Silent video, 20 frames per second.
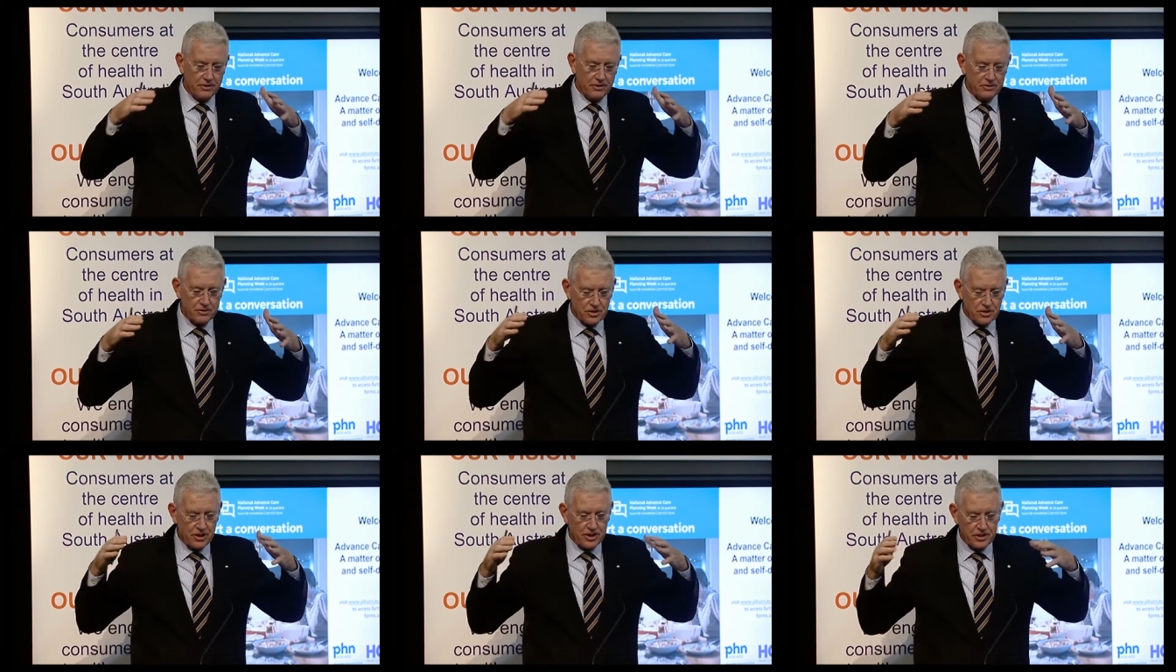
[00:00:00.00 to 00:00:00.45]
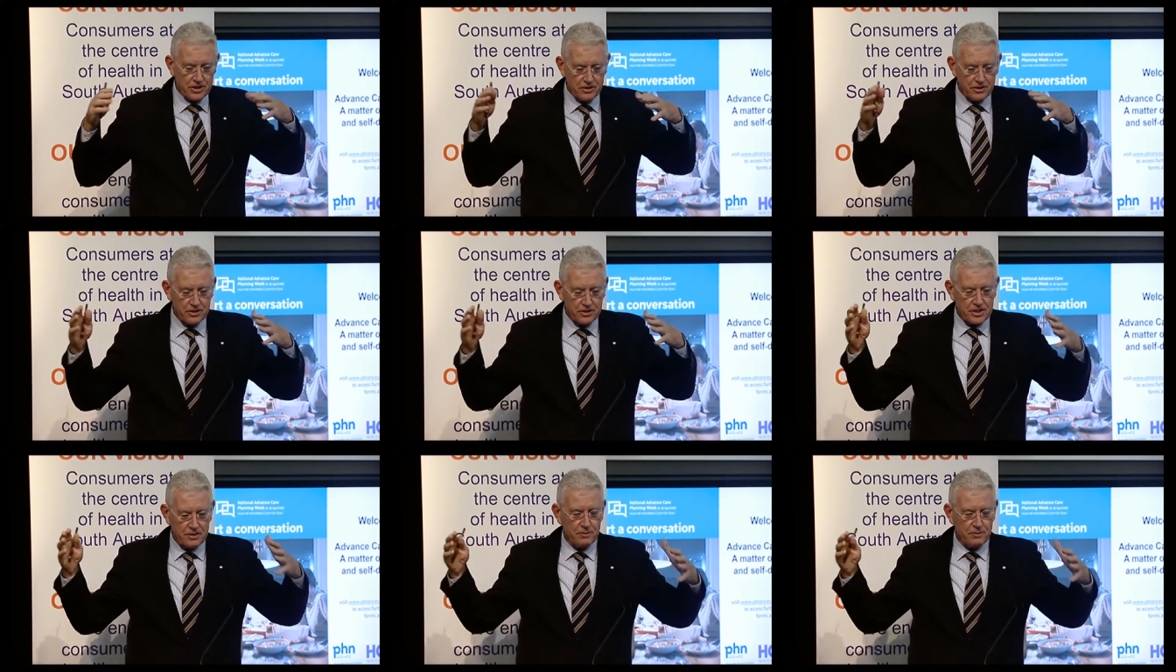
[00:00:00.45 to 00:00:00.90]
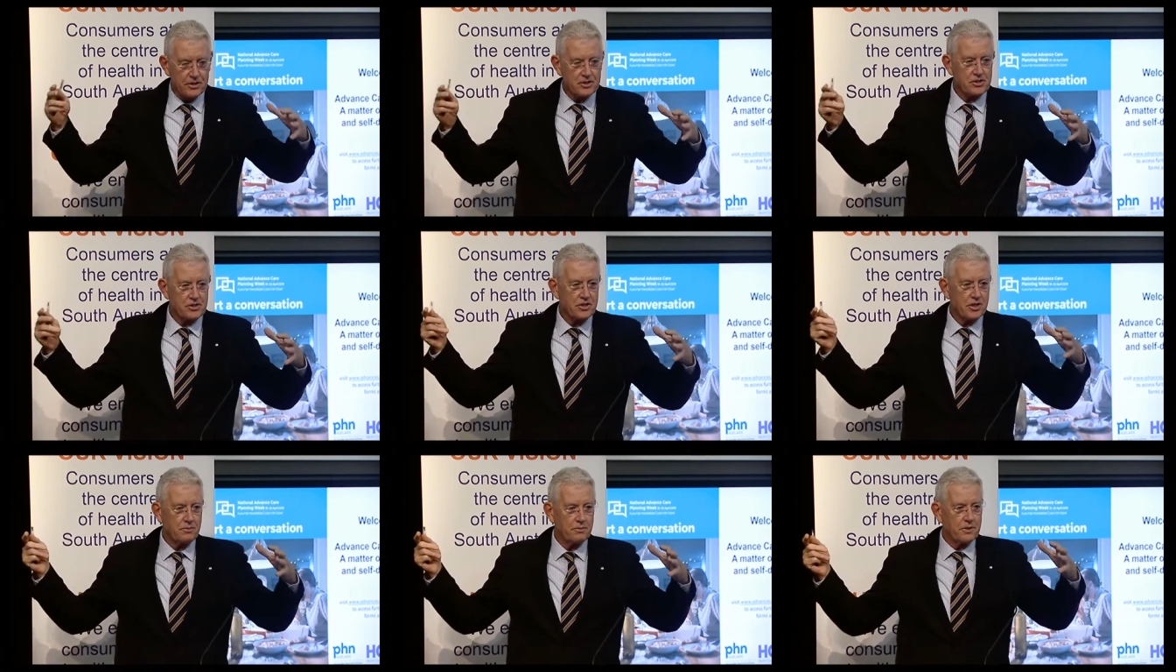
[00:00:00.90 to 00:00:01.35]
trying to do something
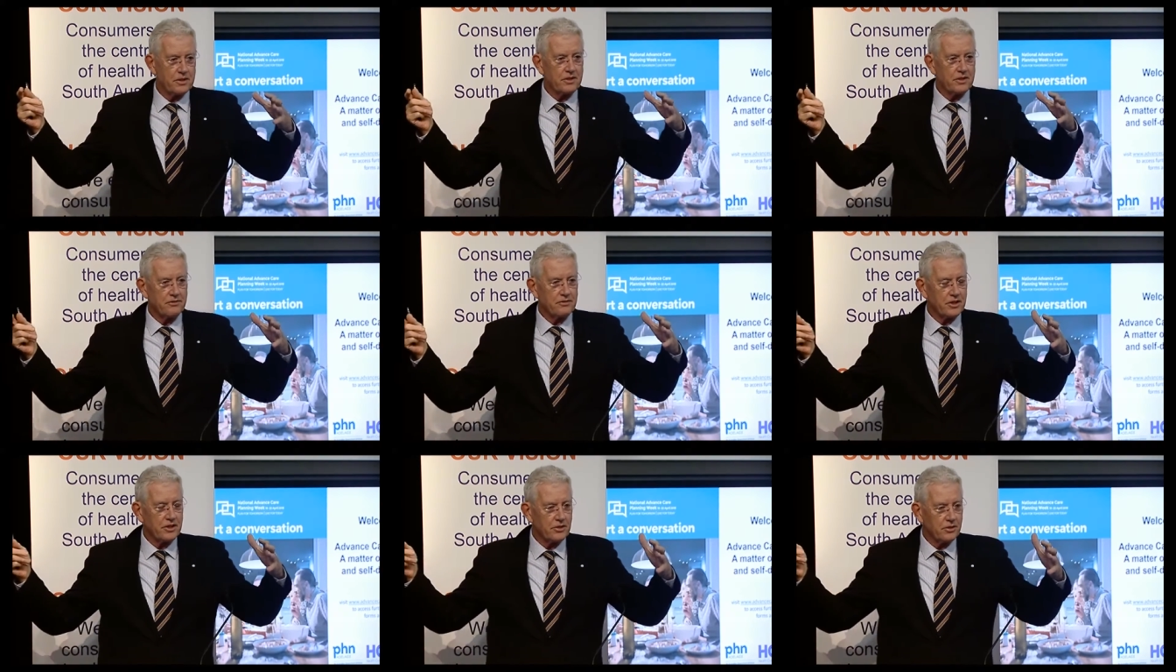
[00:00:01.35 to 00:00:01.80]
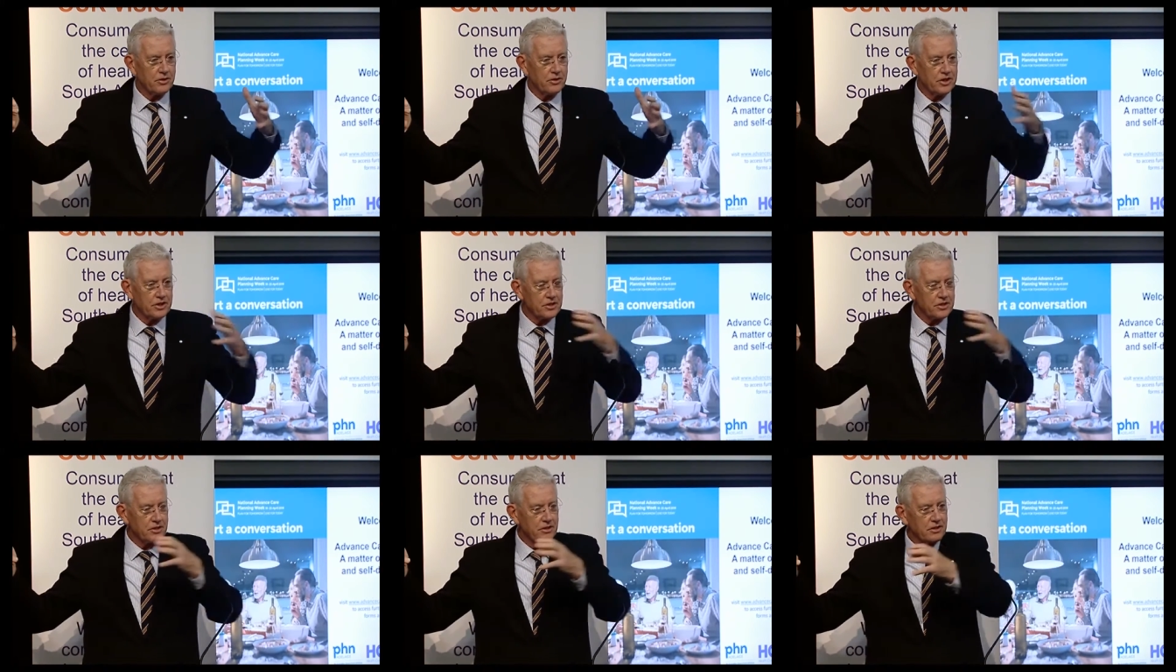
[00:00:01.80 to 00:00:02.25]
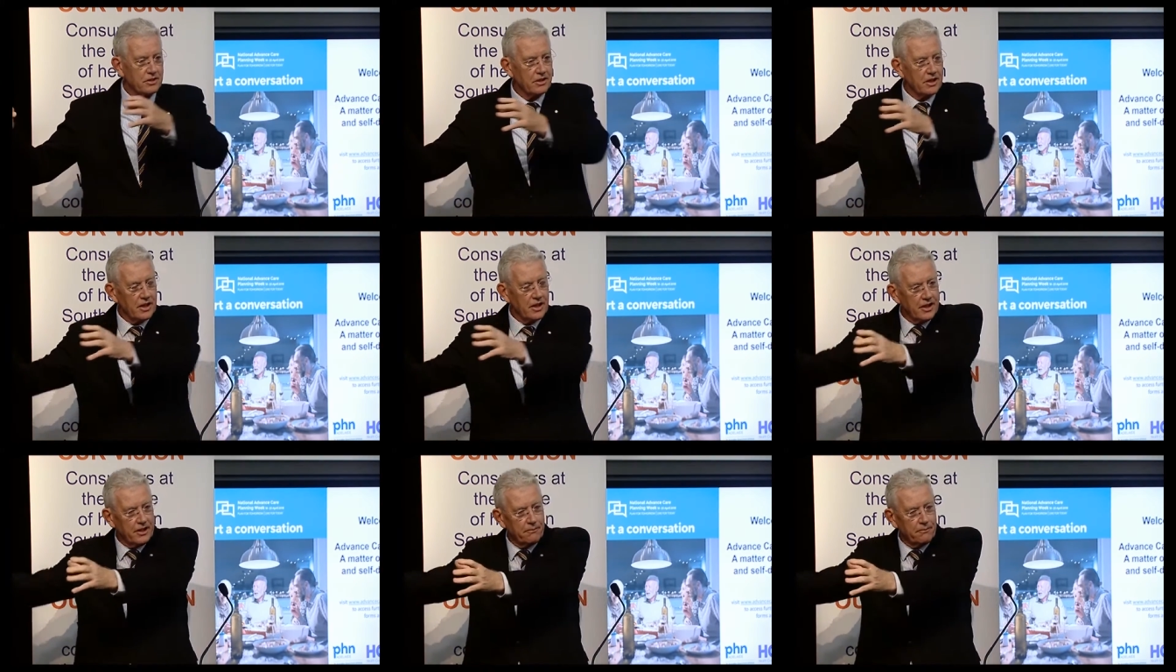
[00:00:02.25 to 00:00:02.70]
stupid. You've got all these
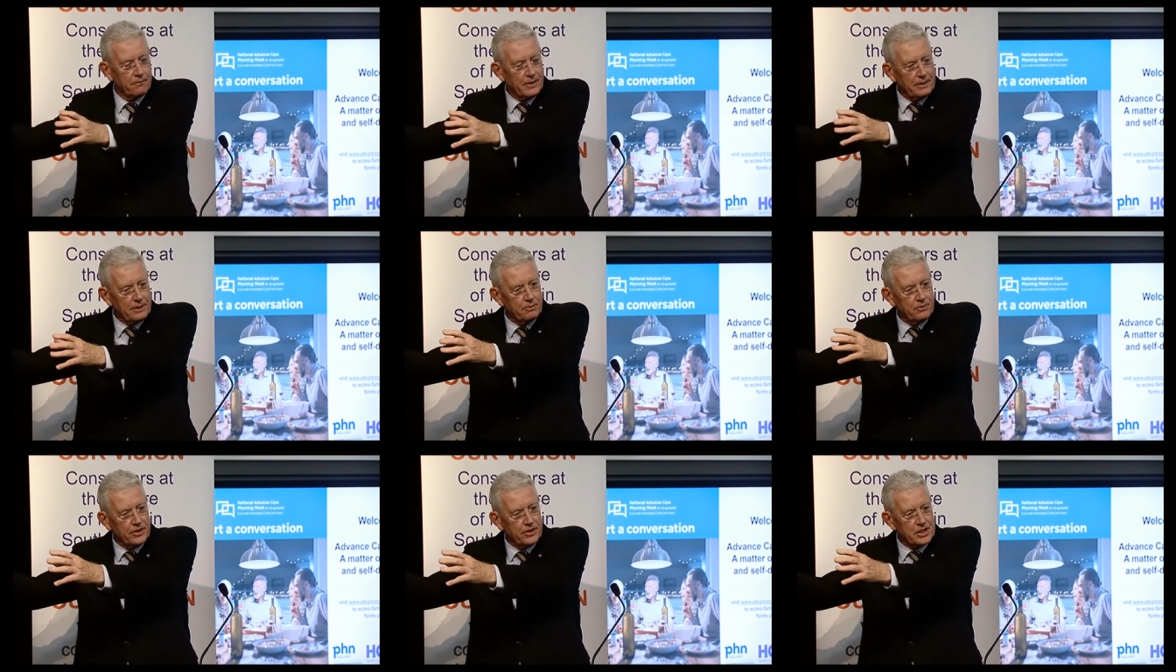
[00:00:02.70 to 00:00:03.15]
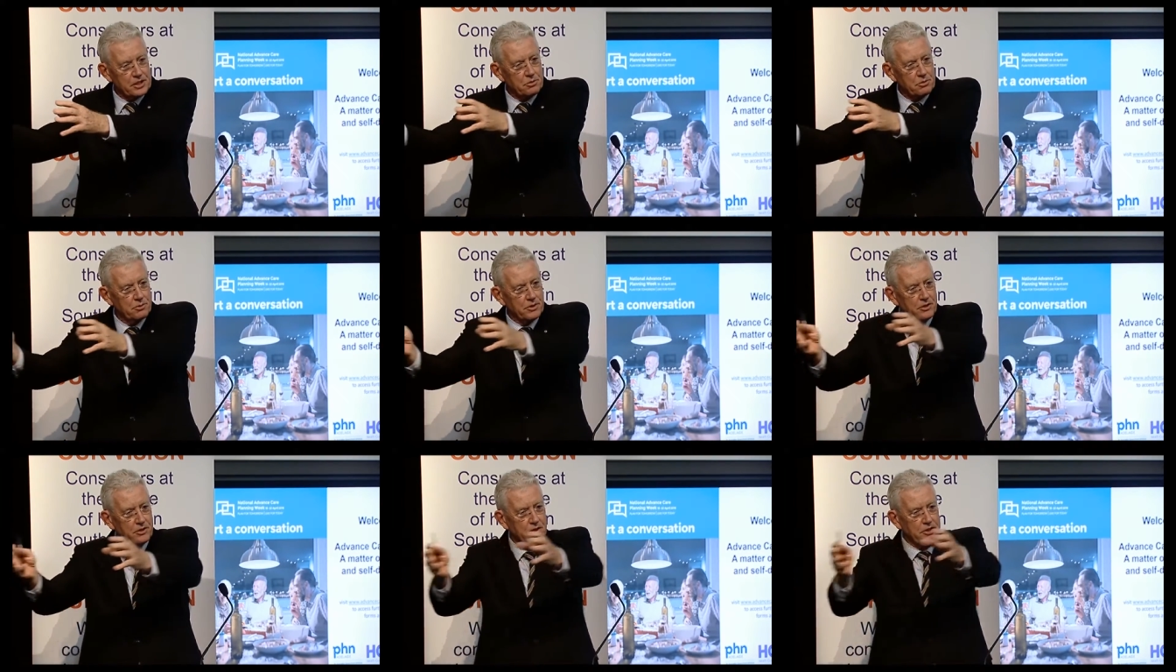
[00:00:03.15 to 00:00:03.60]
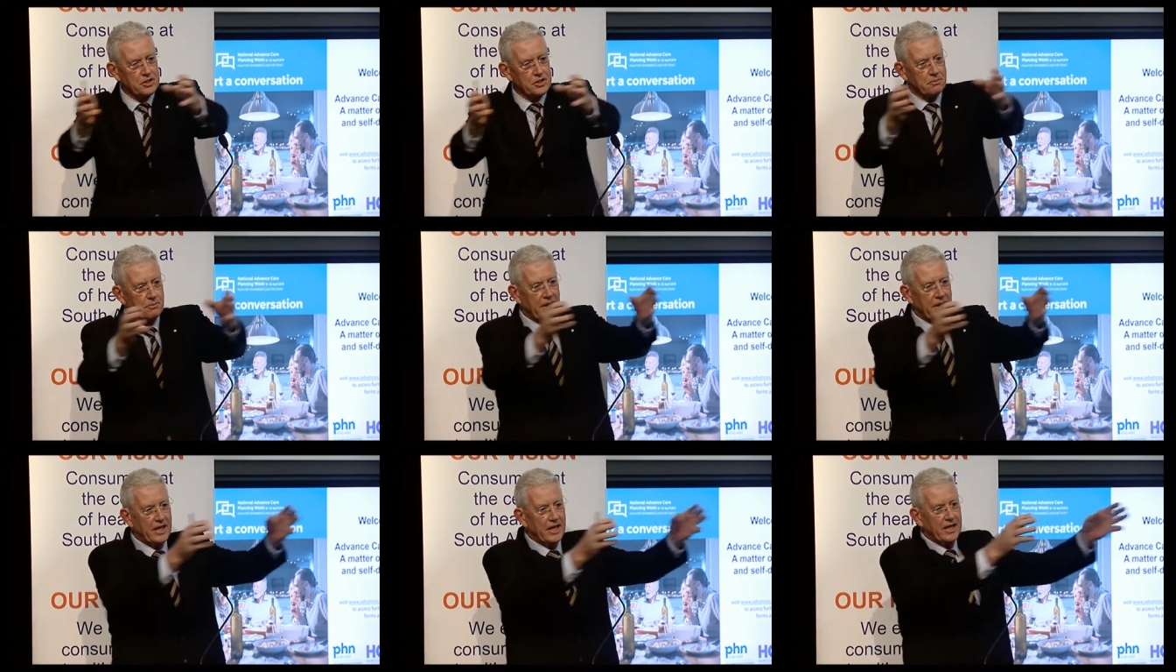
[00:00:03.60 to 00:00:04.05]
uh, people that swim across the
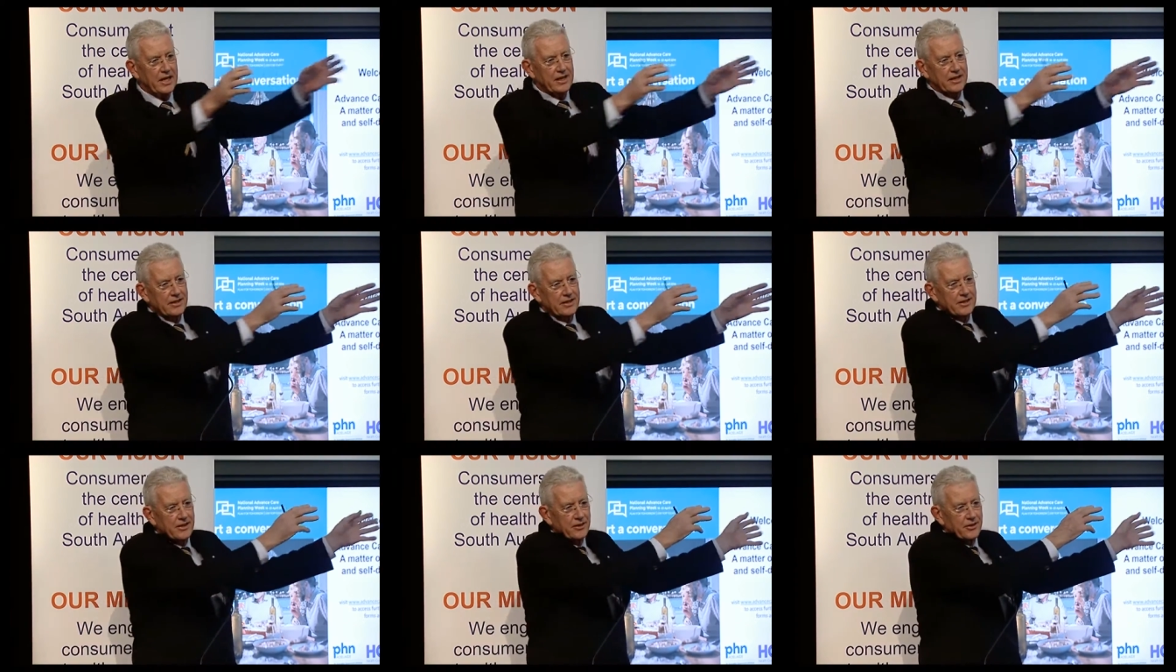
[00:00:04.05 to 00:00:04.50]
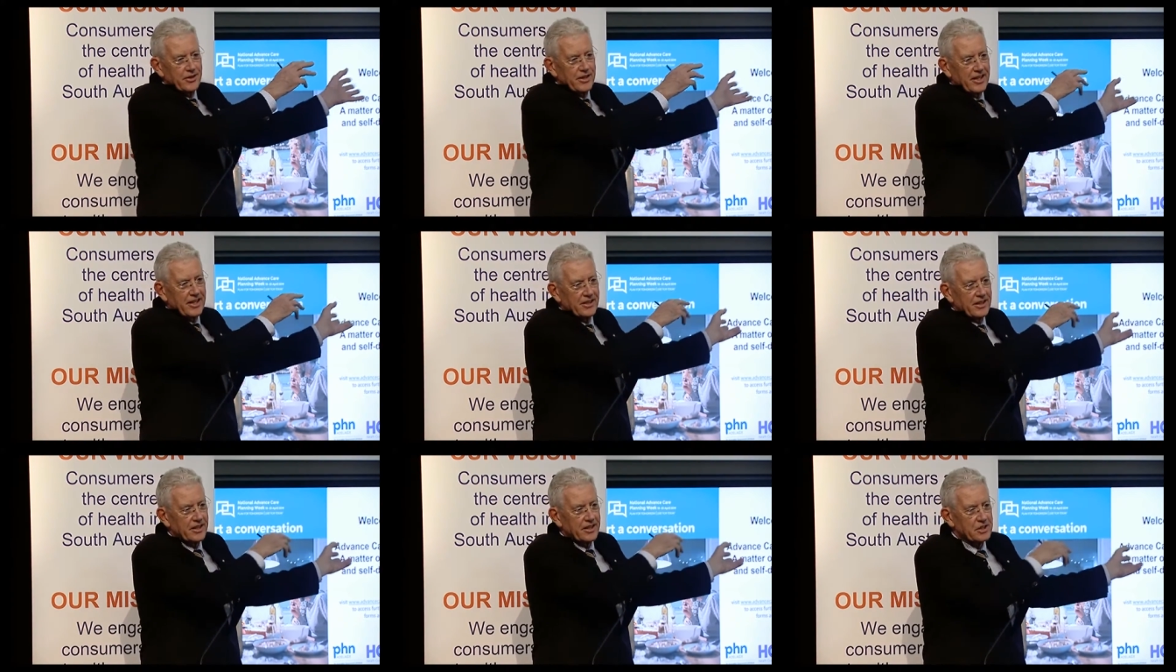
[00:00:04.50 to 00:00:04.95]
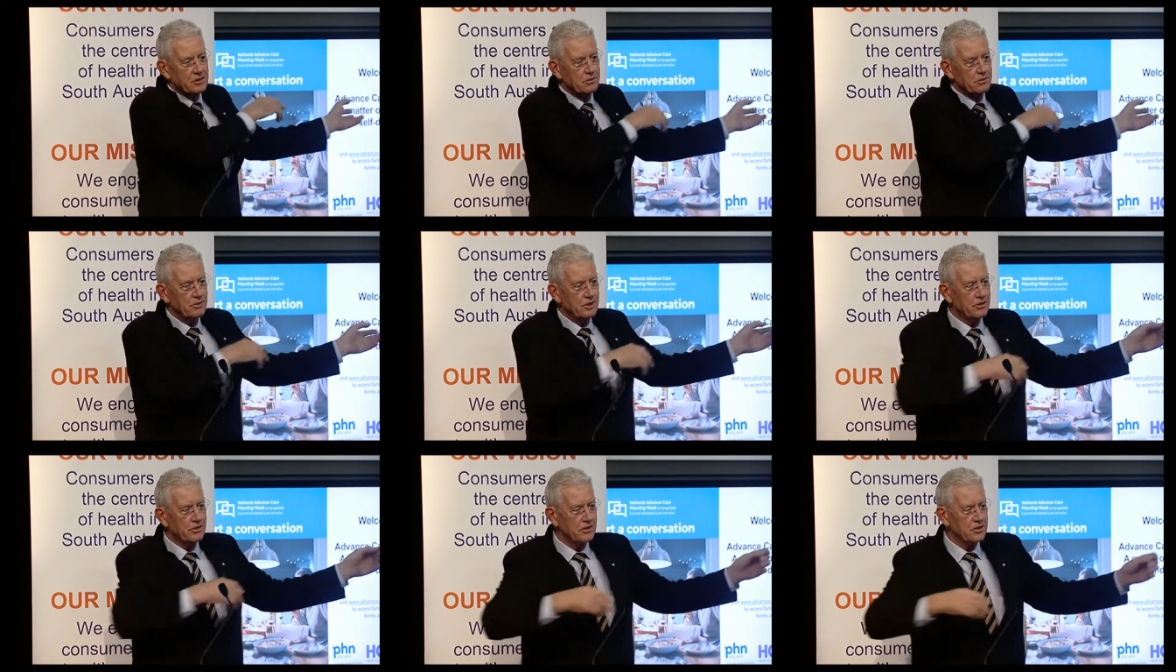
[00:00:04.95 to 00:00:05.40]
bay, you know, and they, and they,
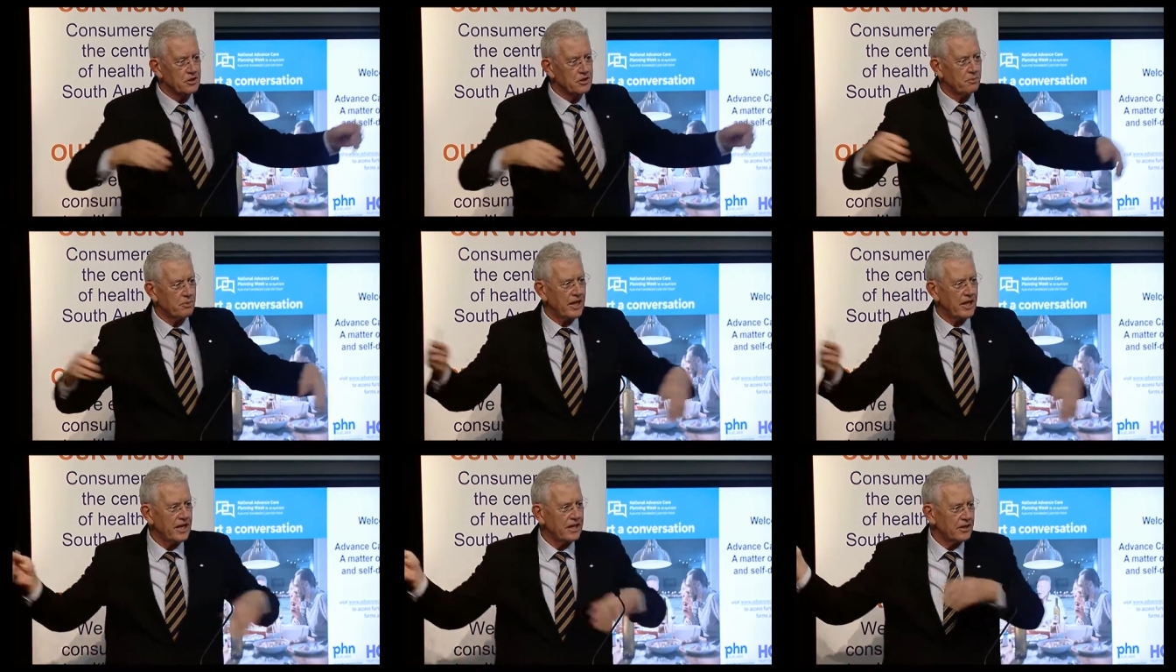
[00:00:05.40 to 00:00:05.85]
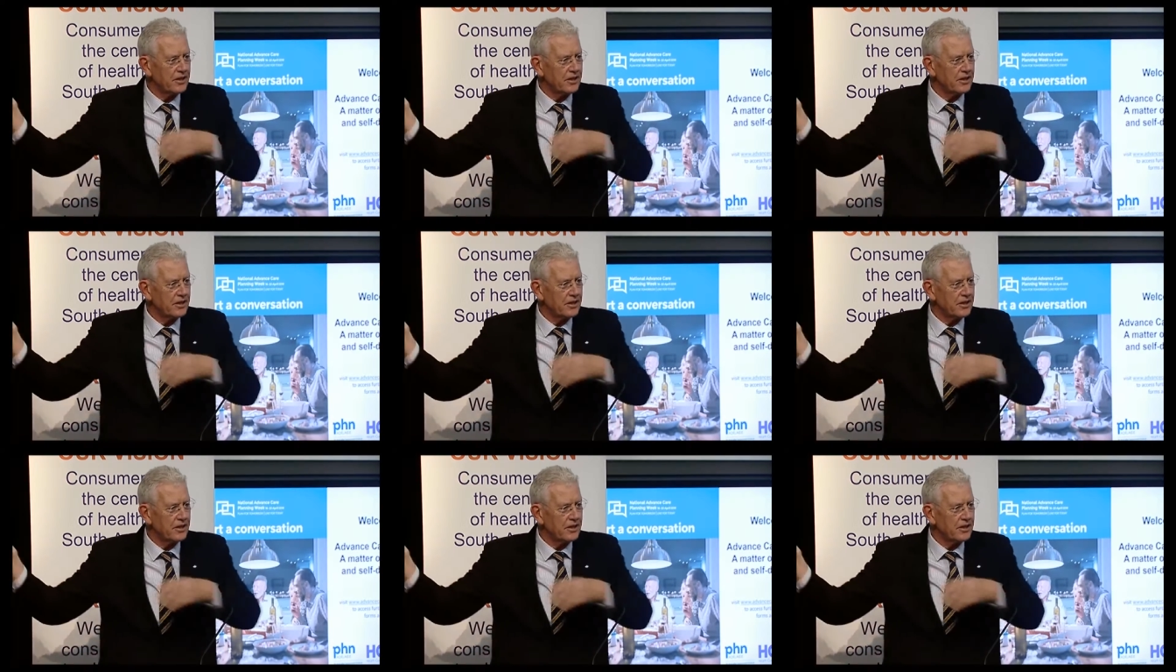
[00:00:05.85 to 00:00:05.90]
swim across the bay.